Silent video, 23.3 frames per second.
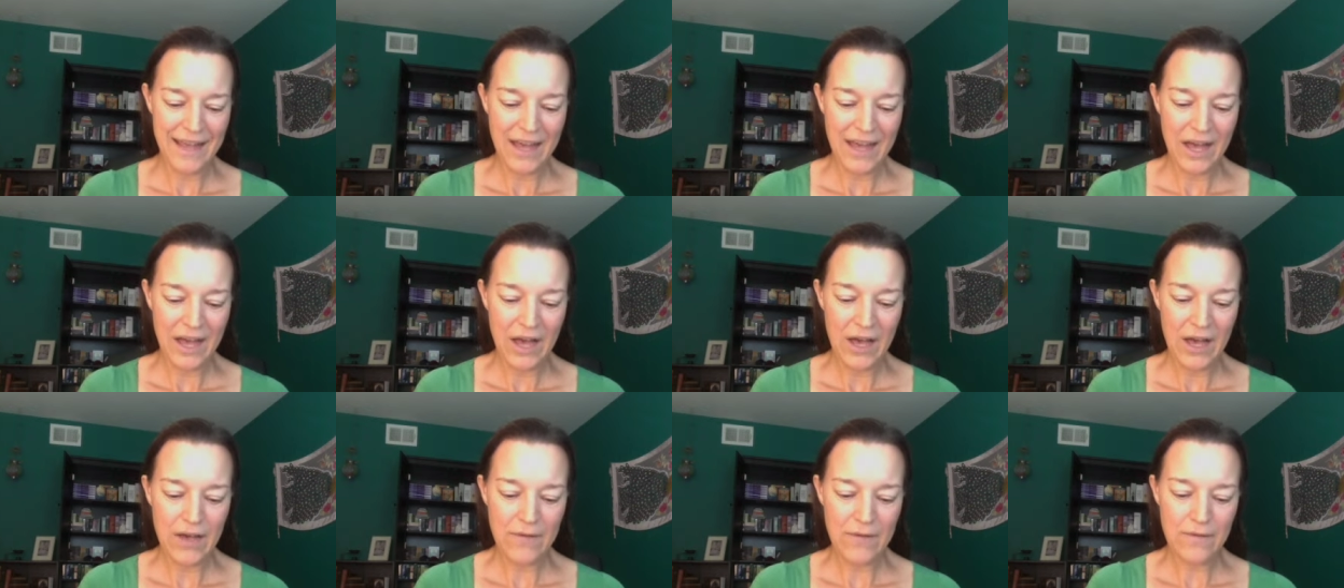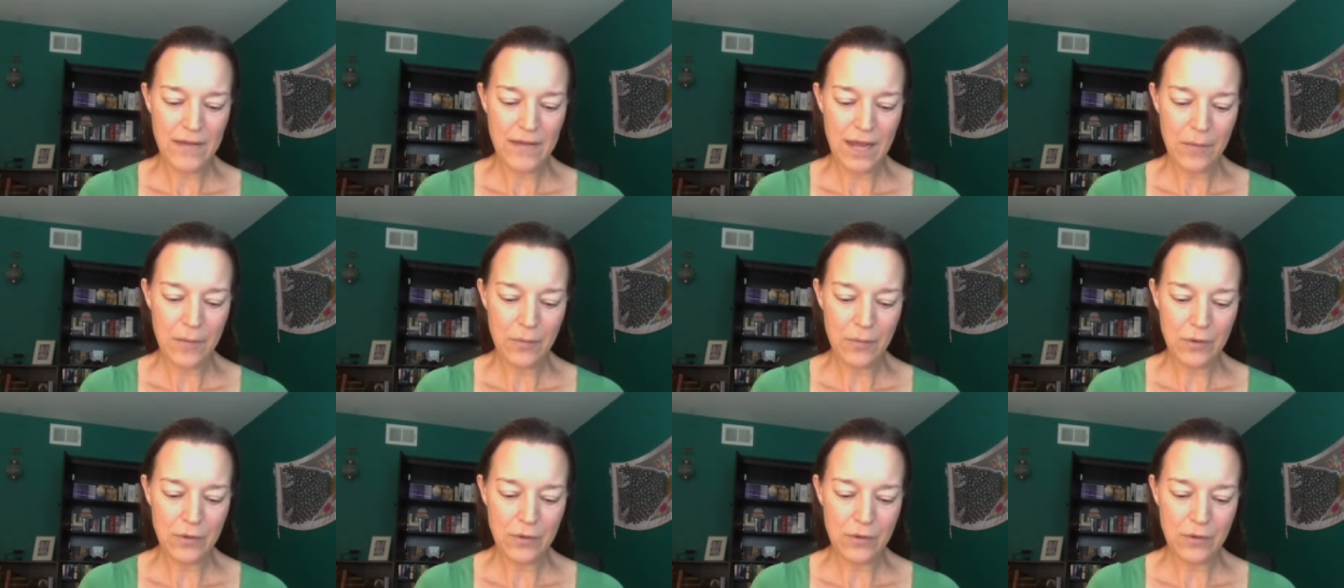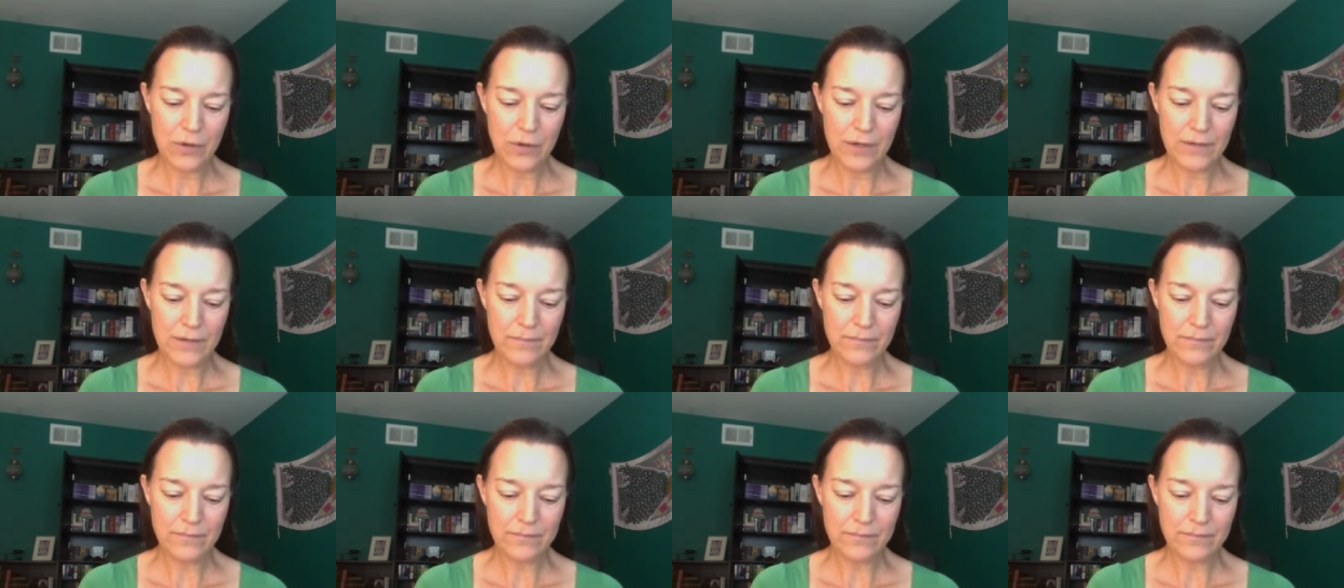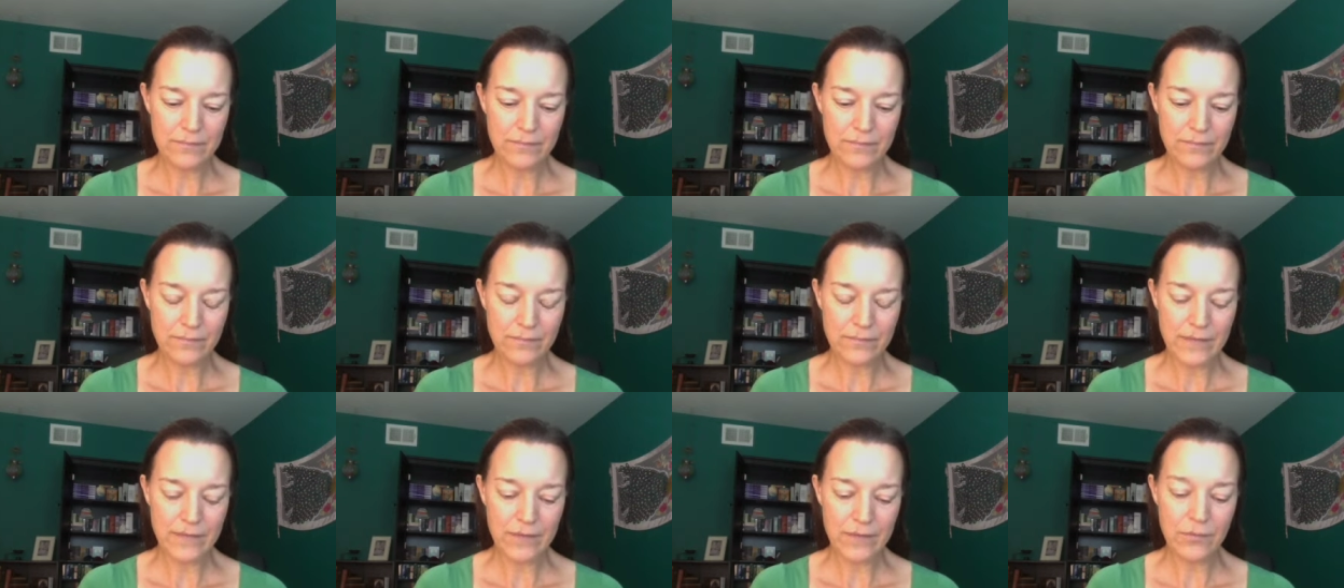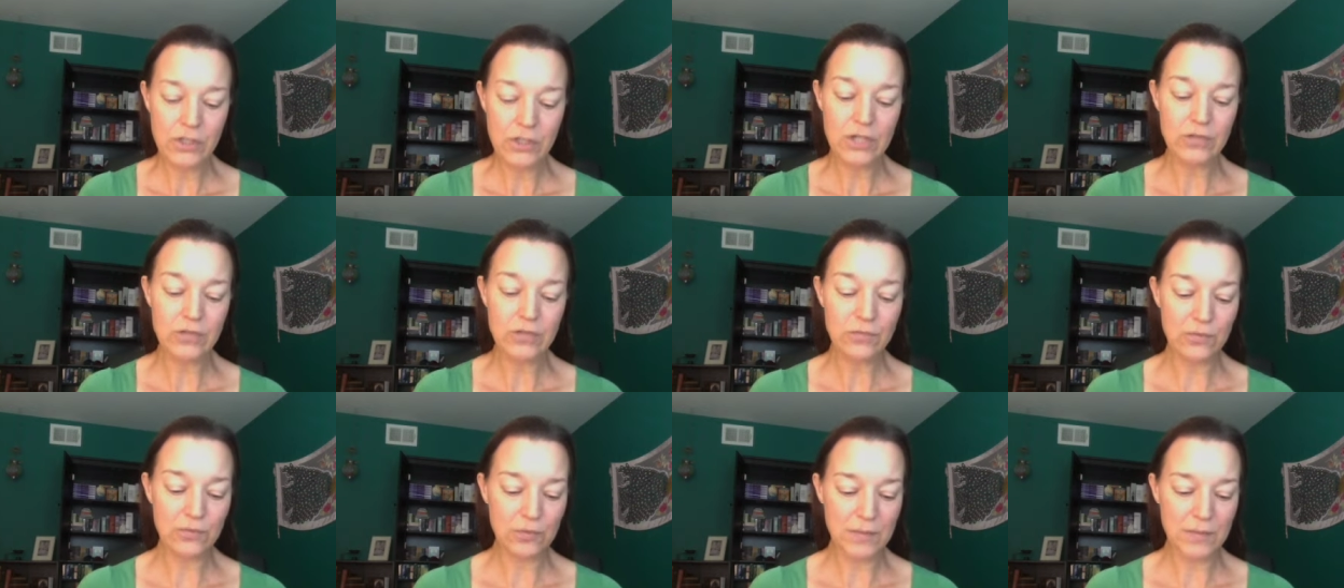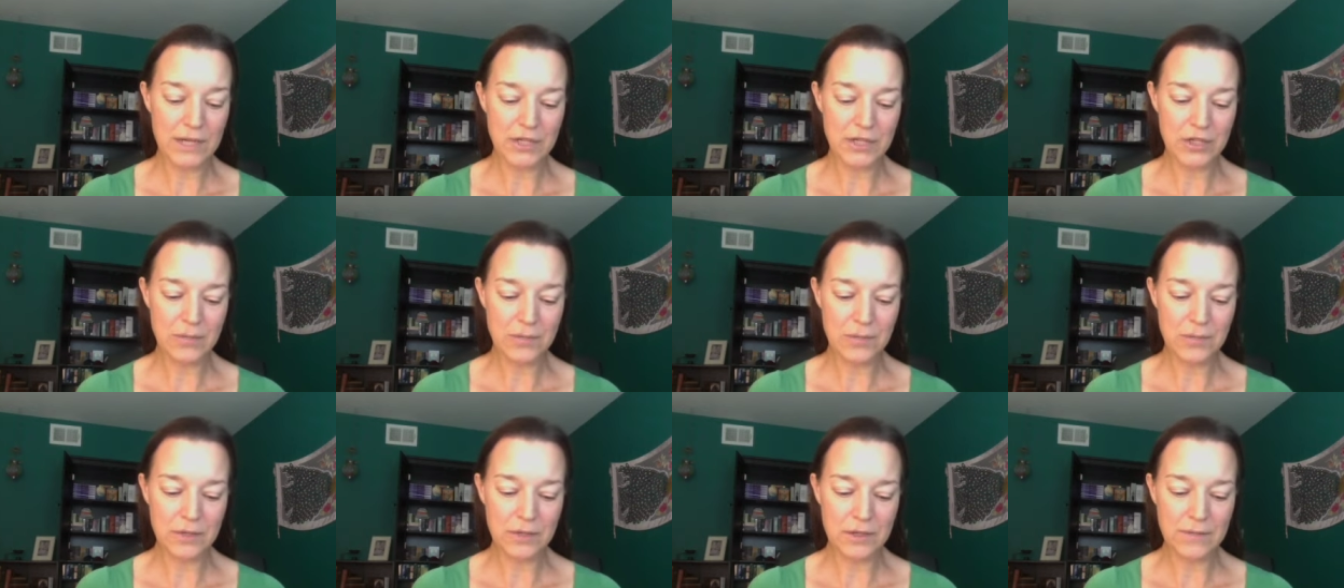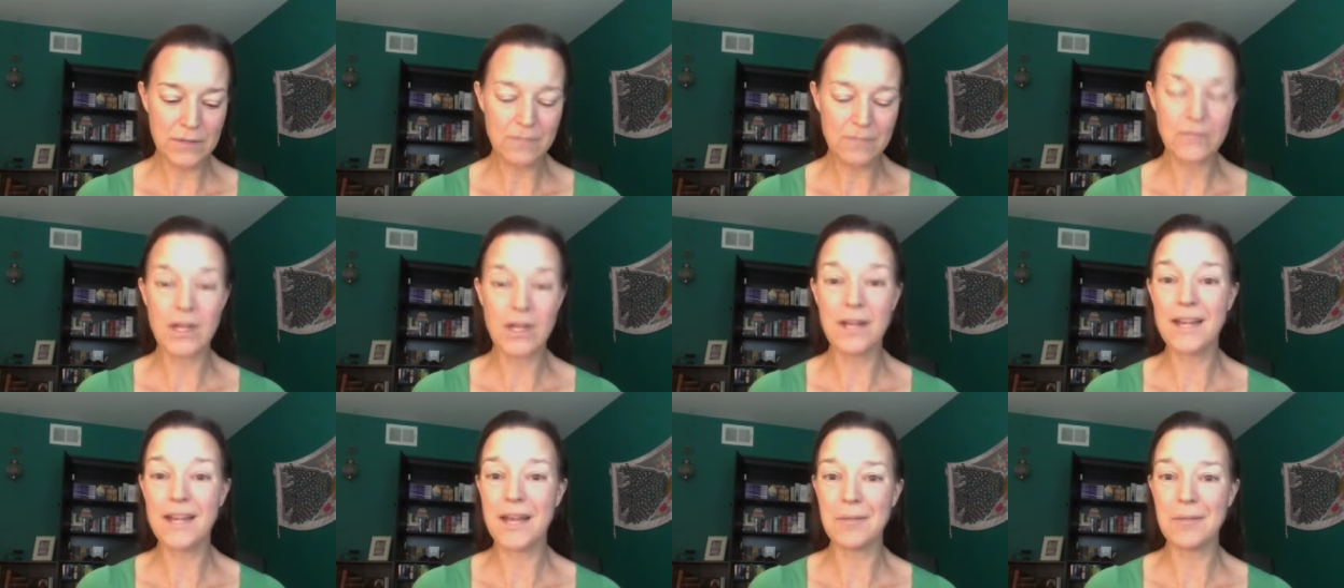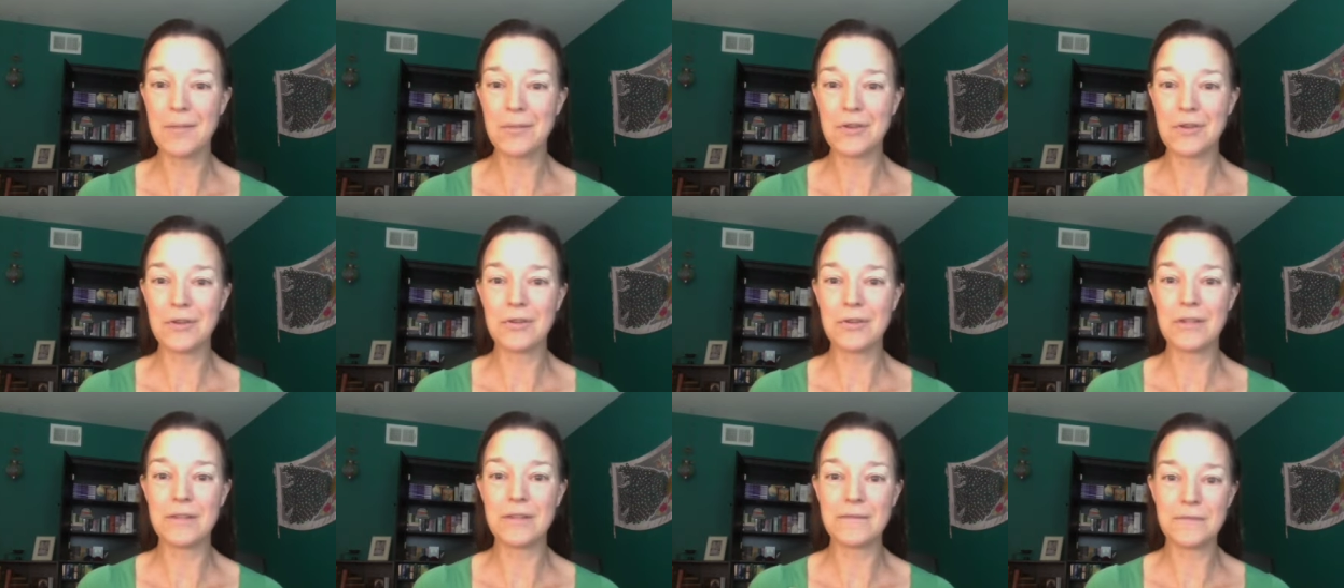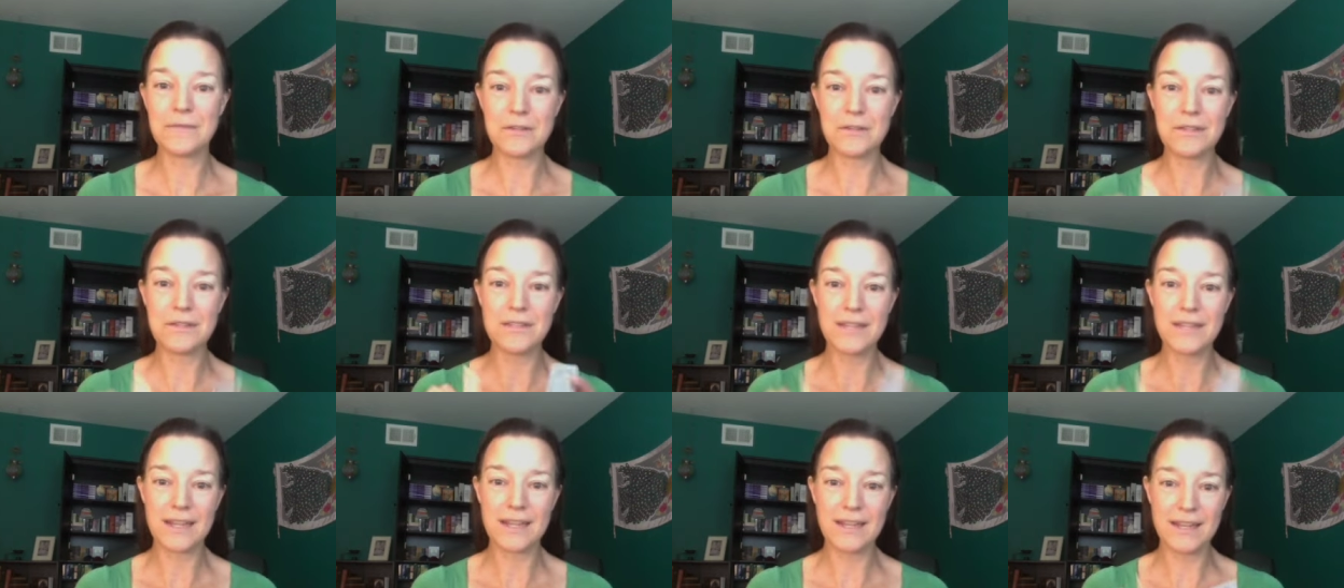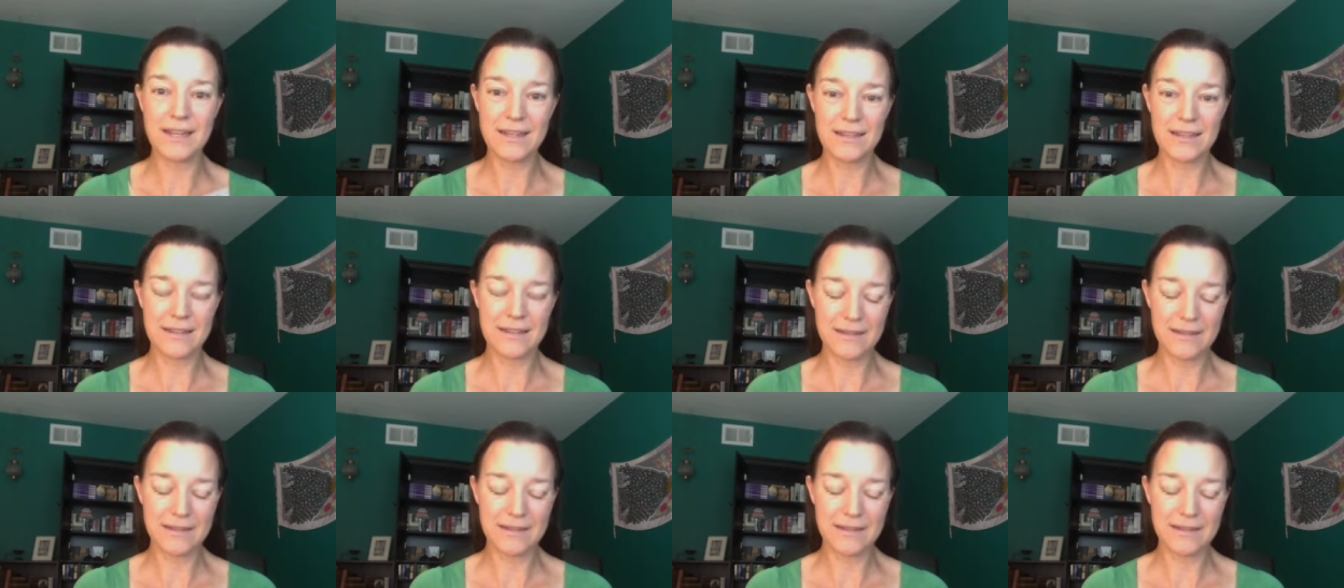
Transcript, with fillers: of Capricorn, which is ruled by Jupiter, not Capricorn, the first decade.